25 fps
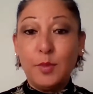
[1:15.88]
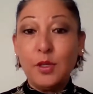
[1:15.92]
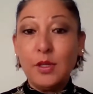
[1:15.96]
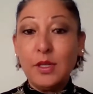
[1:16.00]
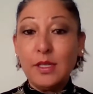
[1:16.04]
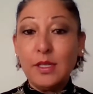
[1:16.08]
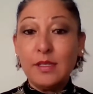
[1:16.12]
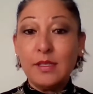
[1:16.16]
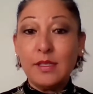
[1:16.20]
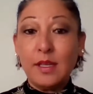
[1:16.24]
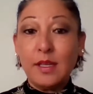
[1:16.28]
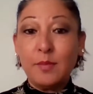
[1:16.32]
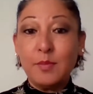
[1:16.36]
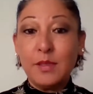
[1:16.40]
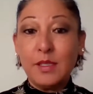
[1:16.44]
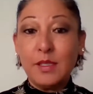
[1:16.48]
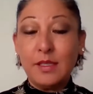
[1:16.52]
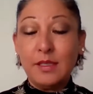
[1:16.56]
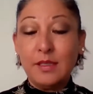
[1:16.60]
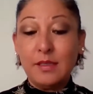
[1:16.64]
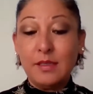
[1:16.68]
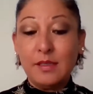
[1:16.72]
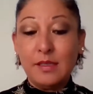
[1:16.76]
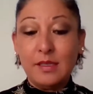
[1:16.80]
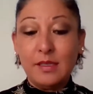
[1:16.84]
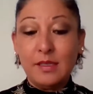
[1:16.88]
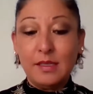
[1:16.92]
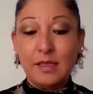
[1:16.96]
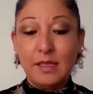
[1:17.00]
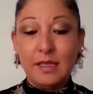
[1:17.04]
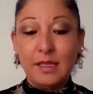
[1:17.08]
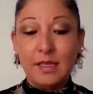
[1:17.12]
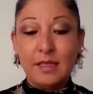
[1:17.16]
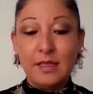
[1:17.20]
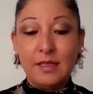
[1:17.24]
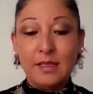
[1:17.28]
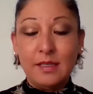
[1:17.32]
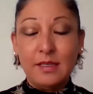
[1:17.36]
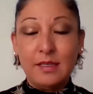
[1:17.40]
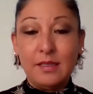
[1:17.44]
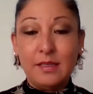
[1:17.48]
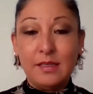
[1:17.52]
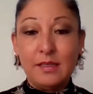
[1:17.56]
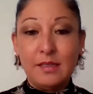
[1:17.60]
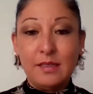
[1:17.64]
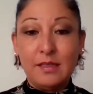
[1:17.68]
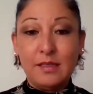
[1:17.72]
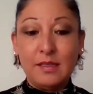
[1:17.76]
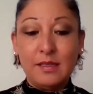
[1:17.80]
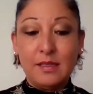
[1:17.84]
Pure acceptance
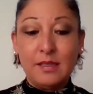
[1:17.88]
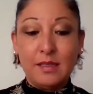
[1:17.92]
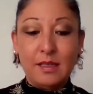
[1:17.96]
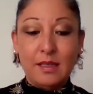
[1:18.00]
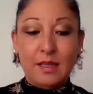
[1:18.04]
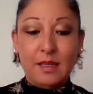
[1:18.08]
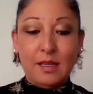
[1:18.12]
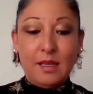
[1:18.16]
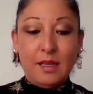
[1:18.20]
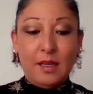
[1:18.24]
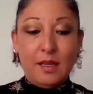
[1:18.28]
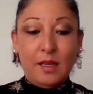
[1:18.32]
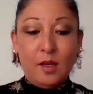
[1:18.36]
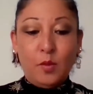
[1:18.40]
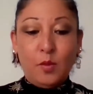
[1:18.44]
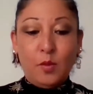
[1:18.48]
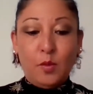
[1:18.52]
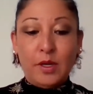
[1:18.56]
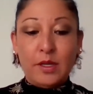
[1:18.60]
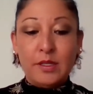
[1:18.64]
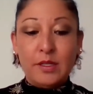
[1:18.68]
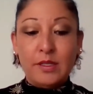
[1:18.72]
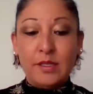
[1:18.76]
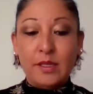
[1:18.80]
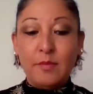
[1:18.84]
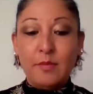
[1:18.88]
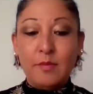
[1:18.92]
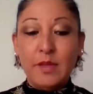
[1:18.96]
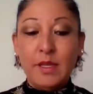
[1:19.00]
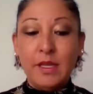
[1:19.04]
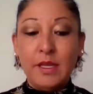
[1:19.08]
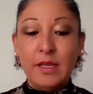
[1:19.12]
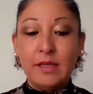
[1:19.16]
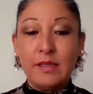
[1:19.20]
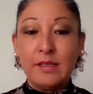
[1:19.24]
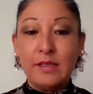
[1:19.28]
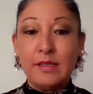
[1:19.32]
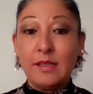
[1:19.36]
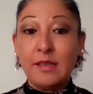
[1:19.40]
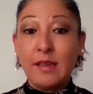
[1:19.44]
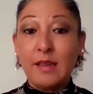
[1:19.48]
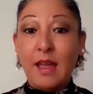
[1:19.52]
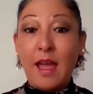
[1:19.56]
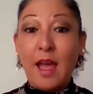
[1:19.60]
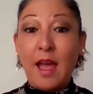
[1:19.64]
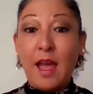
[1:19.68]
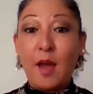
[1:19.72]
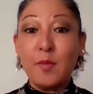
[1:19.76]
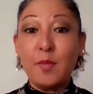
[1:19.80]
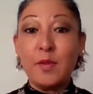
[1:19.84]
is where something is
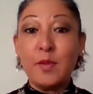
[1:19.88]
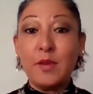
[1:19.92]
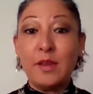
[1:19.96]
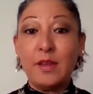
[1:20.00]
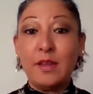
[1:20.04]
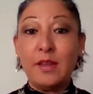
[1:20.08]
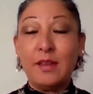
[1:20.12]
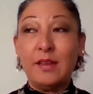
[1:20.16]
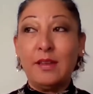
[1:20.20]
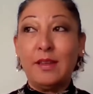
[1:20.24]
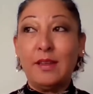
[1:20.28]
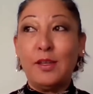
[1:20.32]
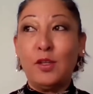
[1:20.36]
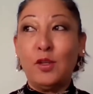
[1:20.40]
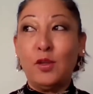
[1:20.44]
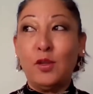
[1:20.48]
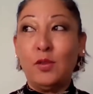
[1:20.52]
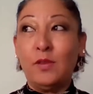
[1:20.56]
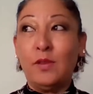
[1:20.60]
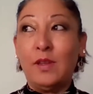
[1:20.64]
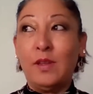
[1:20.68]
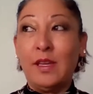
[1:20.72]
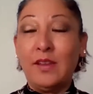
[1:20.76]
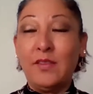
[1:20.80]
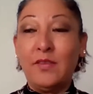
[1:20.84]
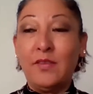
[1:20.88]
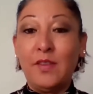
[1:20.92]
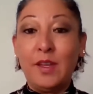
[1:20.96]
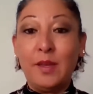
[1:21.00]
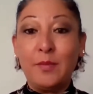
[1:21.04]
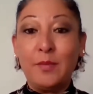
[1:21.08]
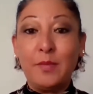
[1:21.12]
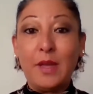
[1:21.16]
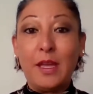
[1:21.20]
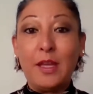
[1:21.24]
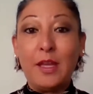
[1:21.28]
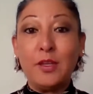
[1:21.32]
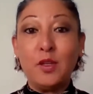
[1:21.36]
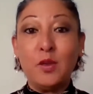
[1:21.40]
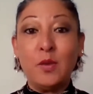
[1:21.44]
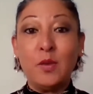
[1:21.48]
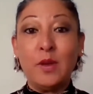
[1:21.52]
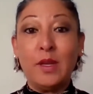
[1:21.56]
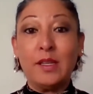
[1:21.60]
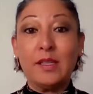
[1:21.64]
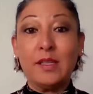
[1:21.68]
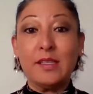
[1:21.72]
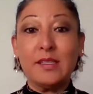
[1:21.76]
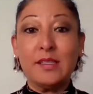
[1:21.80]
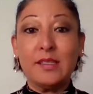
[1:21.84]
happening in your life and you
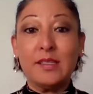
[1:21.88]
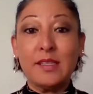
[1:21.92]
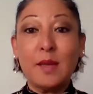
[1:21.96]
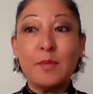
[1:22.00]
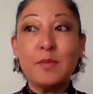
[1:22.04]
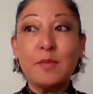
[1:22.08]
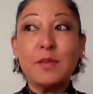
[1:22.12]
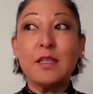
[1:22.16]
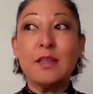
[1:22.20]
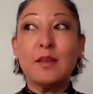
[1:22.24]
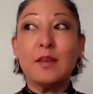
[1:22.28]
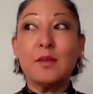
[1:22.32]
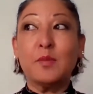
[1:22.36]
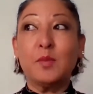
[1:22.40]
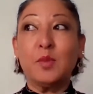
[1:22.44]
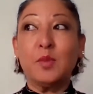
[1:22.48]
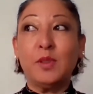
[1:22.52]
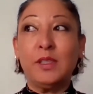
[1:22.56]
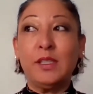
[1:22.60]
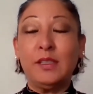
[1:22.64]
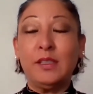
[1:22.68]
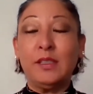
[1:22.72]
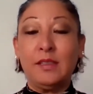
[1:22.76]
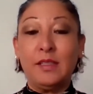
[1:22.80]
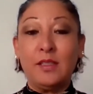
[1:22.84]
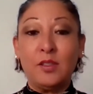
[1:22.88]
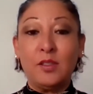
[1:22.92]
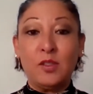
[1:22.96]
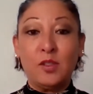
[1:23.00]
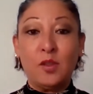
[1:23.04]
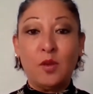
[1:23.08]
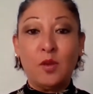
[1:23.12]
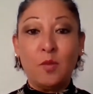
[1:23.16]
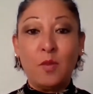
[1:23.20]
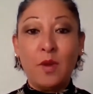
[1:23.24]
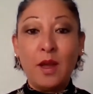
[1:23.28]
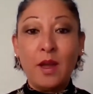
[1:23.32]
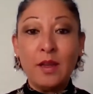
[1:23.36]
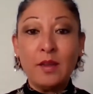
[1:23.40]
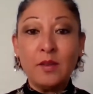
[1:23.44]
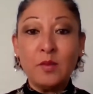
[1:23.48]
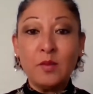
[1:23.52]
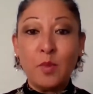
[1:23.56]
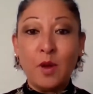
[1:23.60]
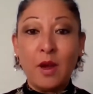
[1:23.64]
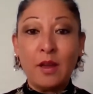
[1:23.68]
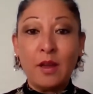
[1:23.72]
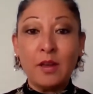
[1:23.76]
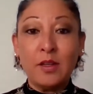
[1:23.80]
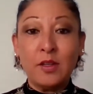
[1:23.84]
accept it completely. So
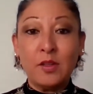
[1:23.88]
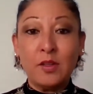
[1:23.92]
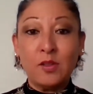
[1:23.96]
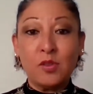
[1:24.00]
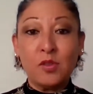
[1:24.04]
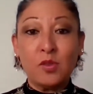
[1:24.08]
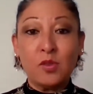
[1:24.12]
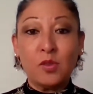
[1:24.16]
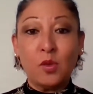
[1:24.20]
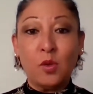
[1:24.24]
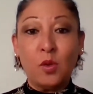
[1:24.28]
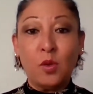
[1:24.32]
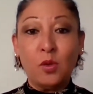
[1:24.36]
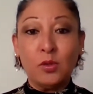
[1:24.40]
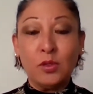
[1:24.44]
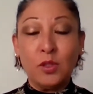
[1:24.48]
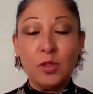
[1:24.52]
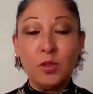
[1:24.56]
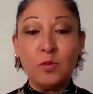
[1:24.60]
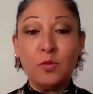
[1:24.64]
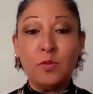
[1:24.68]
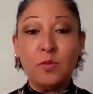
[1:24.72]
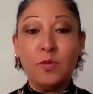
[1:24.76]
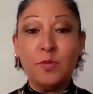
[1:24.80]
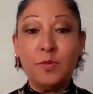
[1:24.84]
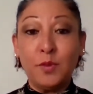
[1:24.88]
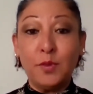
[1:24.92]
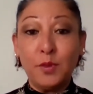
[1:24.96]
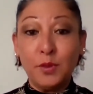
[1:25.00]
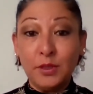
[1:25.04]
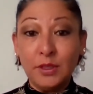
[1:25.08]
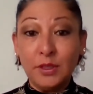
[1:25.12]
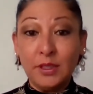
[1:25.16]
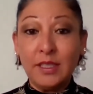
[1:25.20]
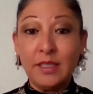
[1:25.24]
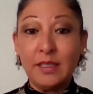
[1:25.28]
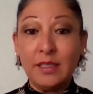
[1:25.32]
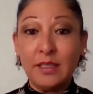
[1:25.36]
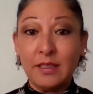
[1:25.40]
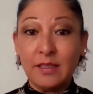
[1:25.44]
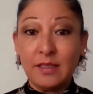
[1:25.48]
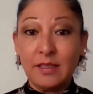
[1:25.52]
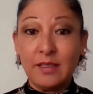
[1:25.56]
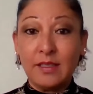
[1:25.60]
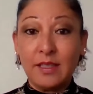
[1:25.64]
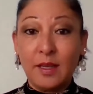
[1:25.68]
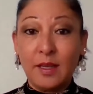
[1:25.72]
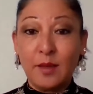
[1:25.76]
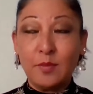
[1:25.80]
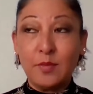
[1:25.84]
mind, body, and soul, you fully
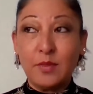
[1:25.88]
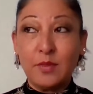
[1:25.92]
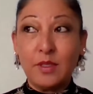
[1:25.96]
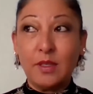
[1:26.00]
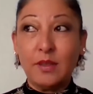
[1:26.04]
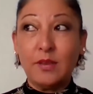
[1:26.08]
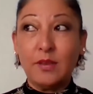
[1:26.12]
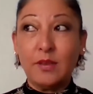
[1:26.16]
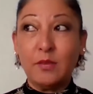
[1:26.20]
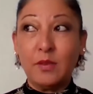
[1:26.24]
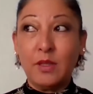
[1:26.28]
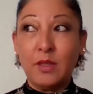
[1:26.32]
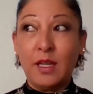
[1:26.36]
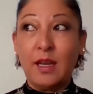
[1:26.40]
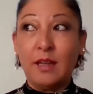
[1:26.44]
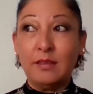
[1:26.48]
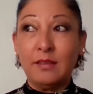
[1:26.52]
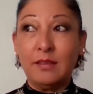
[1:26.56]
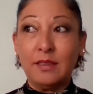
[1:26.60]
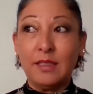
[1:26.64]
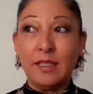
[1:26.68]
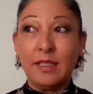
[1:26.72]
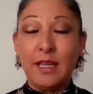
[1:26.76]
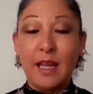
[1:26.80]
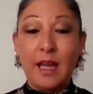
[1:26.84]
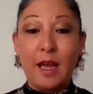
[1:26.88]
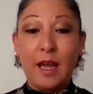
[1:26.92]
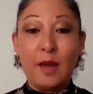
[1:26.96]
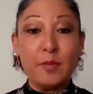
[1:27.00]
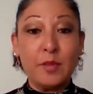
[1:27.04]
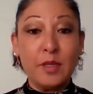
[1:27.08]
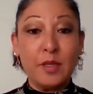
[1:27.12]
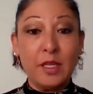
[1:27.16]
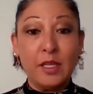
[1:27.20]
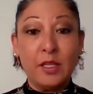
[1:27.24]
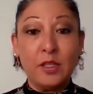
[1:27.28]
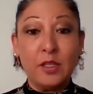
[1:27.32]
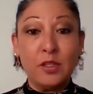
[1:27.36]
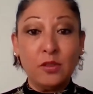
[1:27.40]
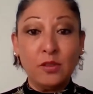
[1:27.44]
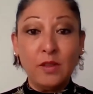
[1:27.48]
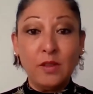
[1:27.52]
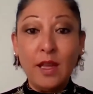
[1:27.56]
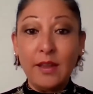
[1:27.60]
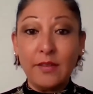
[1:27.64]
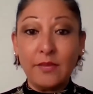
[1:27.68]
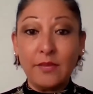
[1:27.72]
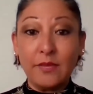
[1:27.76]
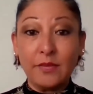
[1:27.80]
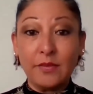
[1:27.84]
accept the reality happening in your
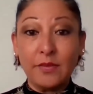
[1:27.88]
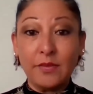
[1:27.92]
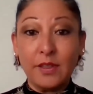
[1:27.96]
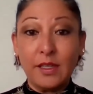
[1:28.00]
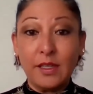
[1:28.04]
life.